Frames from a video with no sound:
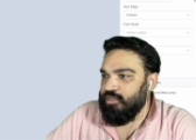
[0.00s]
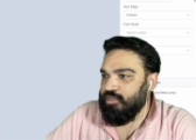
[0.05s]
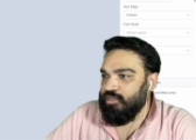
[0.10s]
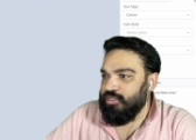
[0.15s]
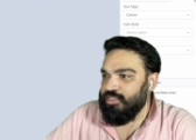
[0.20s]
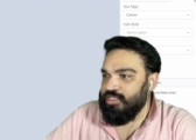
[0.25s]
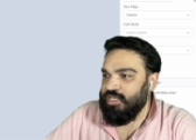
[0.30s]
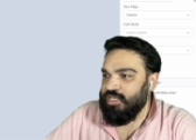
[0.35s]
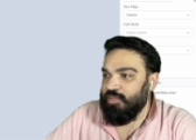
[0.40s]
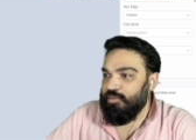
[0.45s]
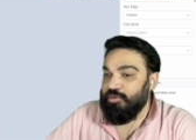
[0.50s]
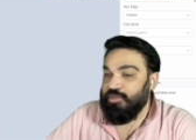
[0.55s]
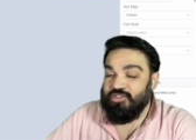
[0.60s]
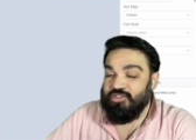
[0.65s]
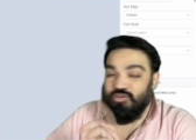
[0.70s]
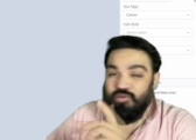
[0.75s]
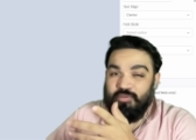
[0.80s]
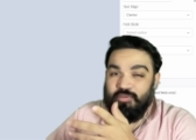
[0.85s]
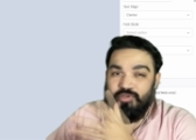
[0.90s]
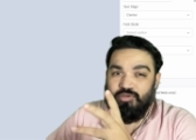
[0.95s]
This label is
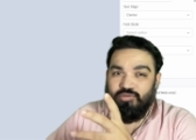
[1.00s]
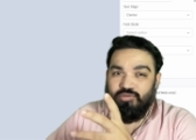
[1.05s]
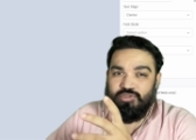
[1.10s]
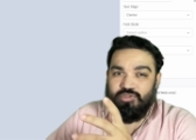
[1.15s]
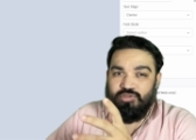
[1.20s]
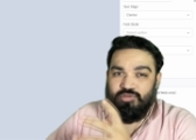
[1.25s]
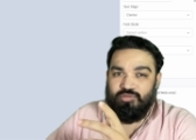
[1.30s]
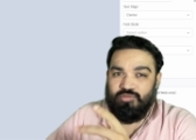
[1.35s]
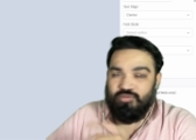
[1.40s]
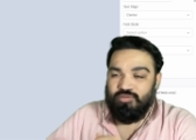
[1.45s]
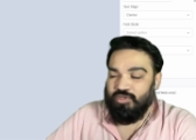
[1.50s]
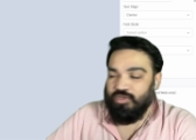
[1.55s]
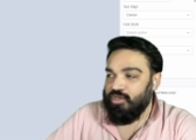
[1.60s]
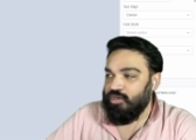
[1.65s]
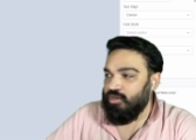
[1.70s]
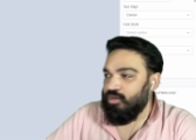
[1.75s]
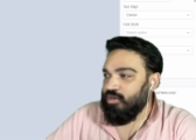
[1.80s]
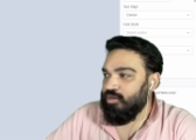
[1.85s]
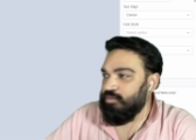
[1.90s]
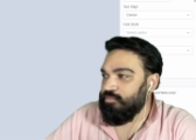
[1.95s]
going to be used
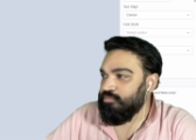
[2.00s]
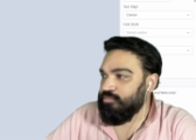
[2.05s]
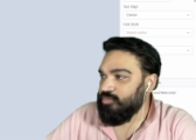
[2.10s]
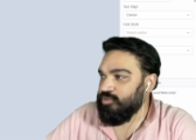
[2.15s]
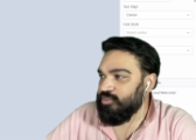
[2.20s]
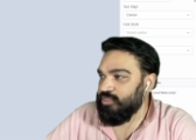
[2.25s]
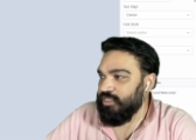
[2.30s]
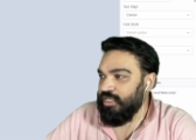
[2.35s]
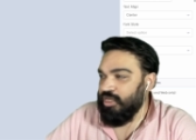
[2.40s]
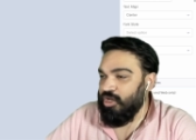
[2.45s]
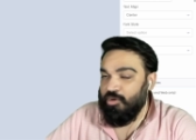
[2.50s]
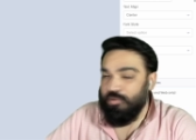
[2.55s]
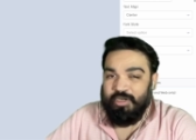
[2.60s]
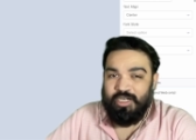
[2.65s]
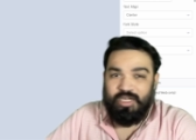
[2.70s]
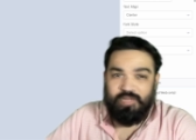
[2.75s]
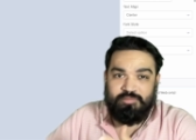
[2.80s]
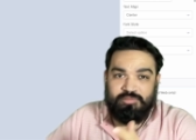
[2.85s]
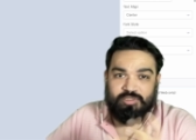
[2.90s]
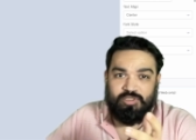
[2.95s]
to see how many
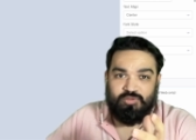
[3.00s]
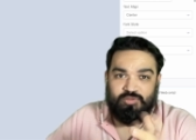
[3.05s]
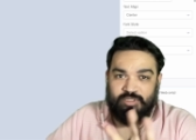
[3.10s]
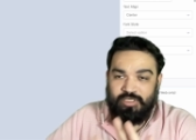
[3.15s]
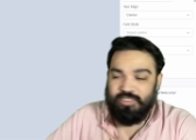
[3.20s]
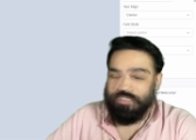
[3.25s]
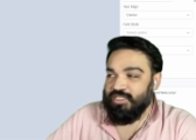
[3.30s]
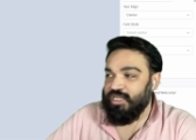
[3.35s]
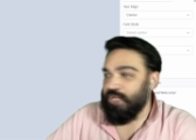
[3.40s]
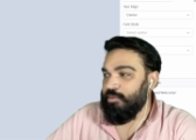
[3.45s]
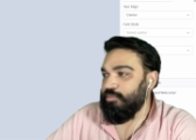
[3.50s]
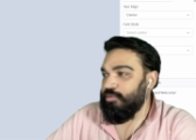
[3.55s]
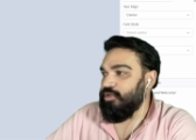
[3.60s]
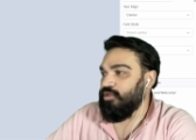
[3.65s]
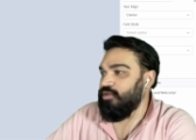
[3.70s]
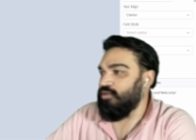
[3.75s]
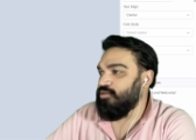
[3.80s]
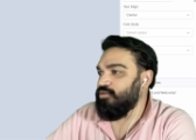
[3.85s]
times the user has tapped.